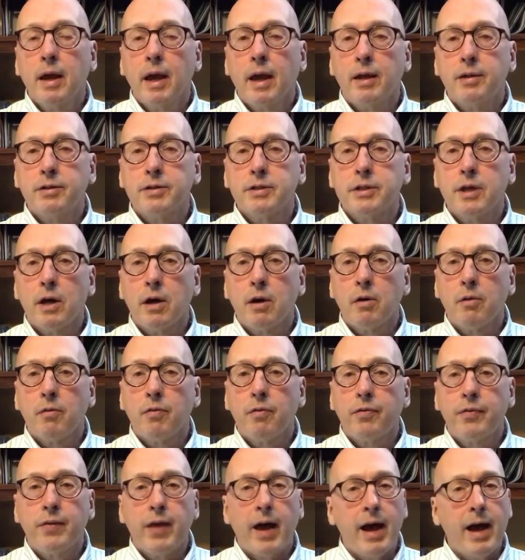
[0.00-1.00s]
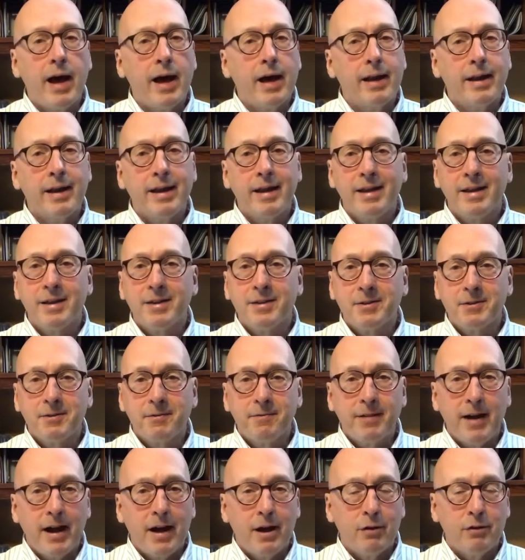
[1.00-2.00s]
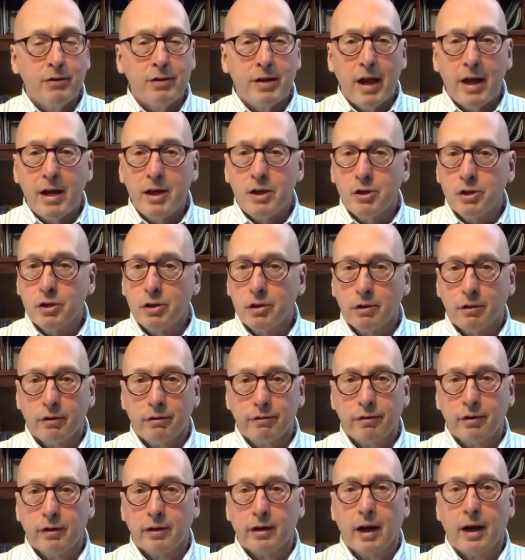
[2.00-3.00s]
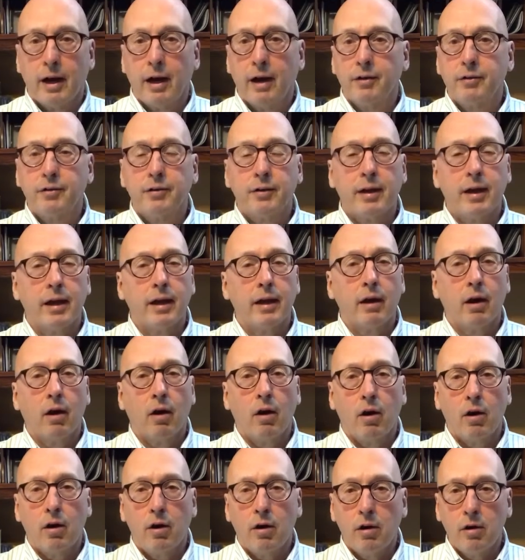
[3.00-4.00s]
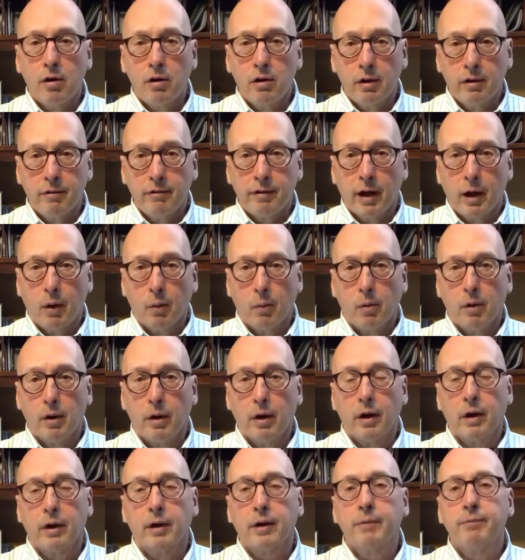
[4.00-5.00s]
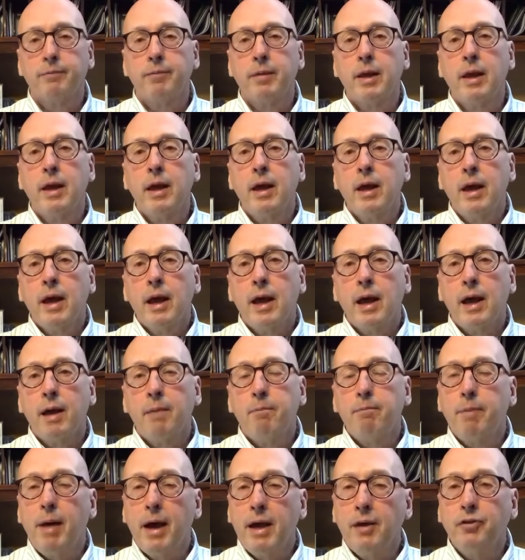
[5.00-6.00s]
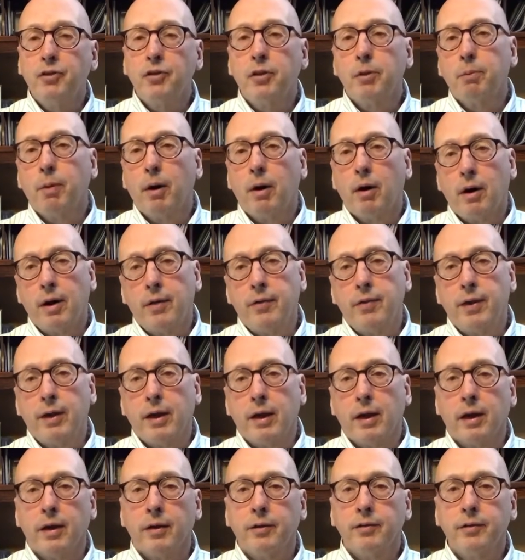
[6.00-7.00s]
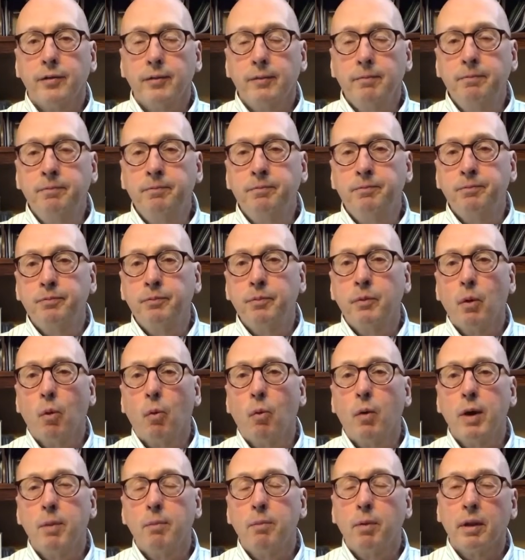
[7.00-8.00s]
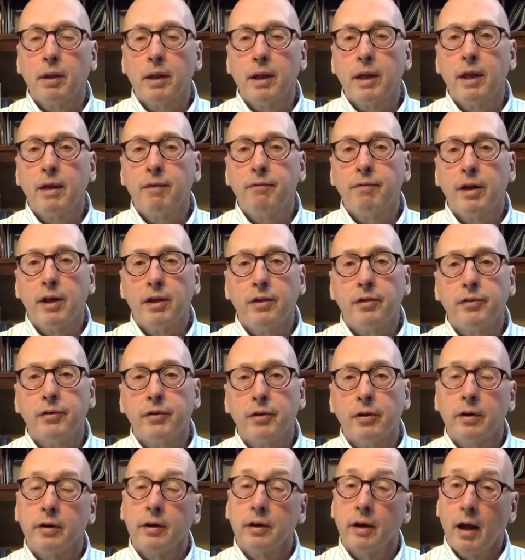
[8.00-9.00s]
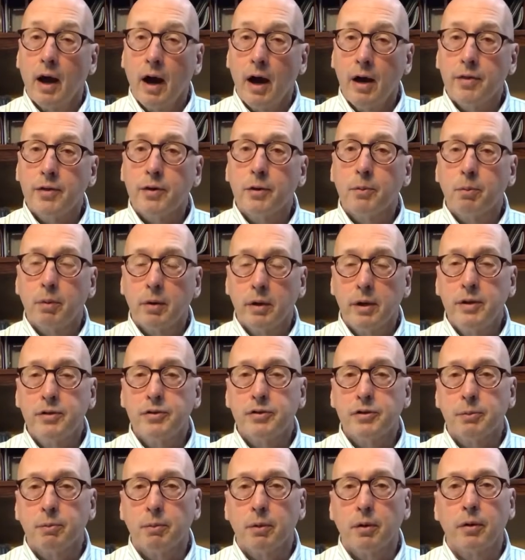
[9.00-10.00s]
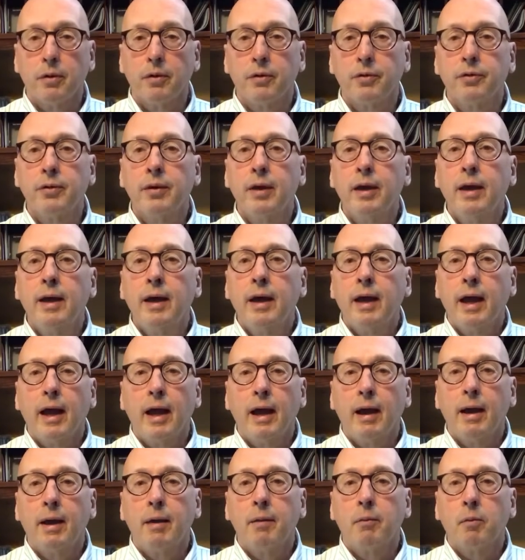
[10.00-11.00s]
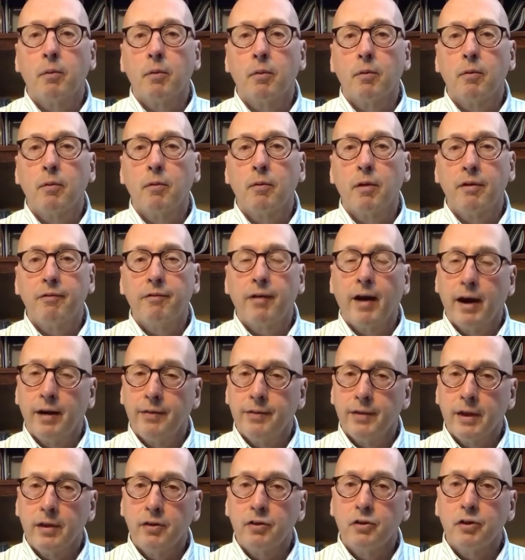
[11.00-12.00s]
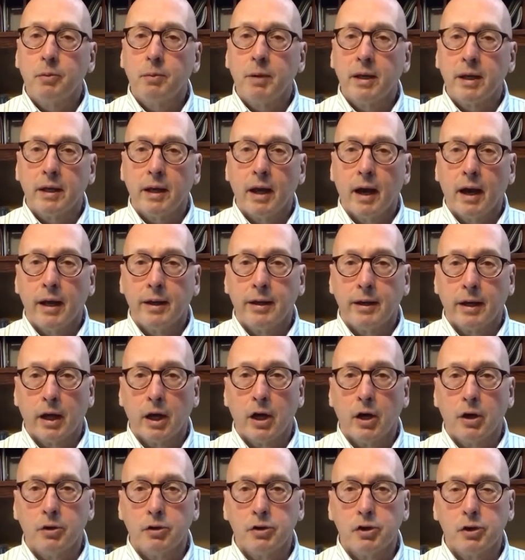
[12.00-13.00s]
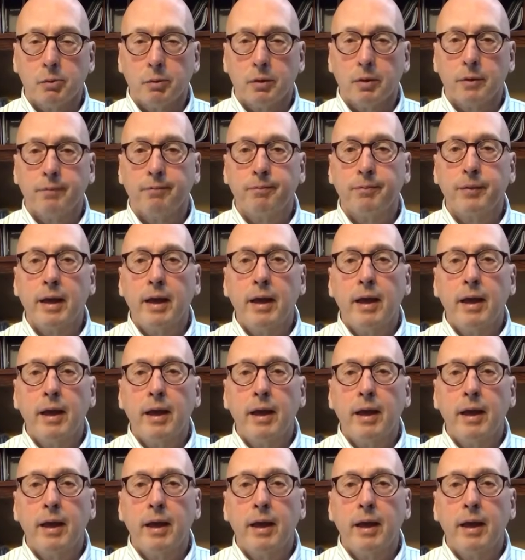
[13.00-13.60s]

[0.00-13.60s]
And so that is foundational for us in all of our work. And based upon this, we believe in certain other principles, and we find these to be non-negotiable.